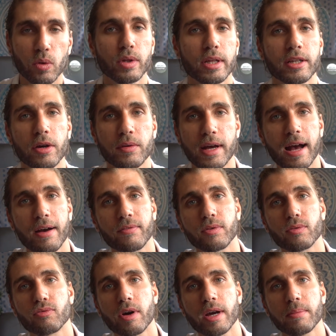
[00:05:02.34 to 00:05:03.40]
or they don't have
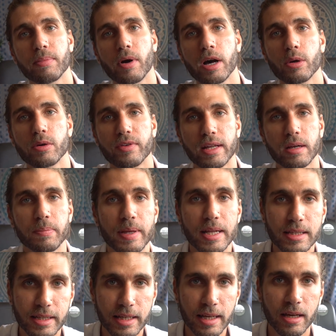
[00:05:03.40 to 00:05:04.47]
the right
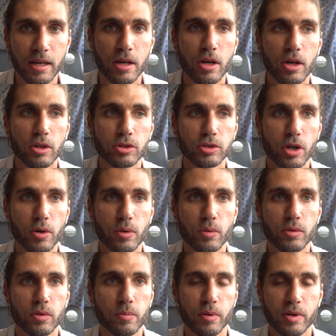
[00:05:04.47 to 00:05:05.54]
bioavailability, so
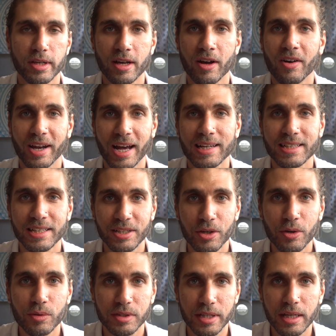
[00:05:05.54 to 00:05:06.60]
your body can't actually
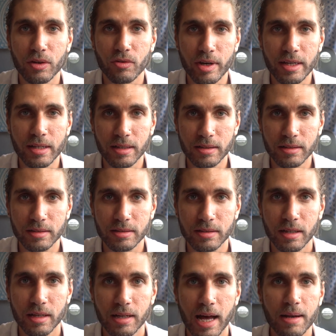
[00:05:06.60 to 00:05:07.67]
use the ingredients.
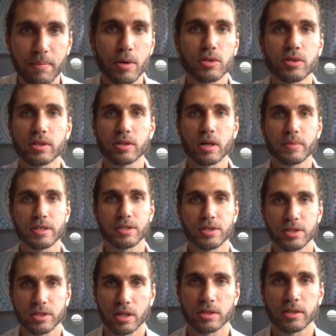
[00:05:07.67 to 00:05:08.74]
And most of the time this is
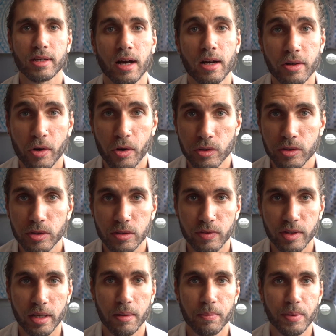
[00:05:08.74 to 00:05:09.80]
just done to cut costs for
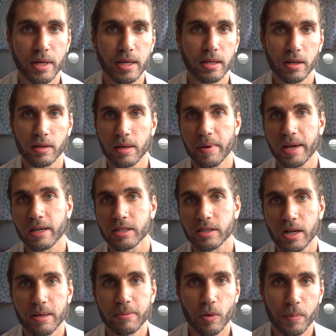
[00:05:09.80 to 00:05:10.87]
the company. You know, they make
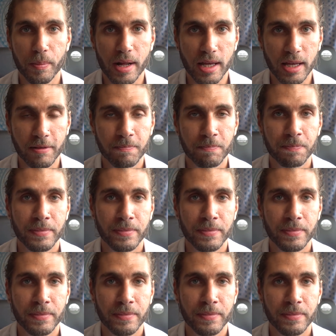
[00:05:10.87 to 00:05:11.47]
slightly more money